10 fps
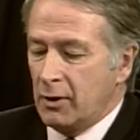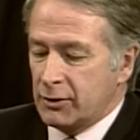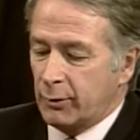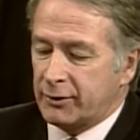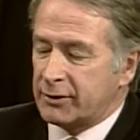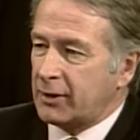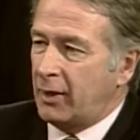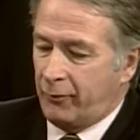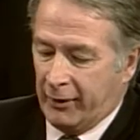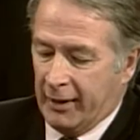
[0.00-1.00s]
So at the
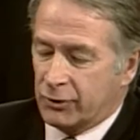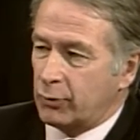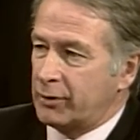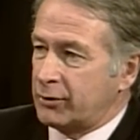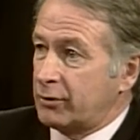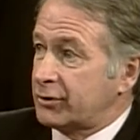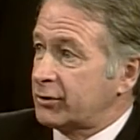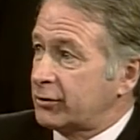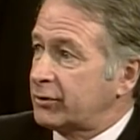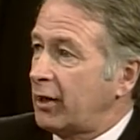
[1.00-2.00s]
time, financial
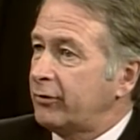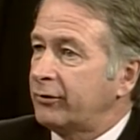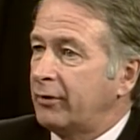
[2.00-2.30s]
resources are tough.